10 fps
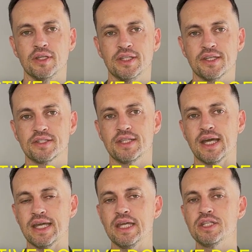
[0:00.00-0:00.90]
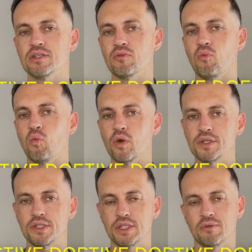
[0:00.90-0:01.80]
does the agent
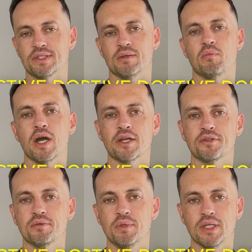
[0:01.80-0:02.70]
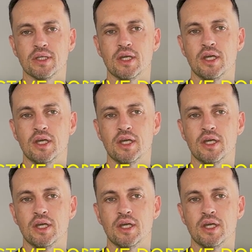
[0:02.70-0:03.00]
want you as a buyer to be.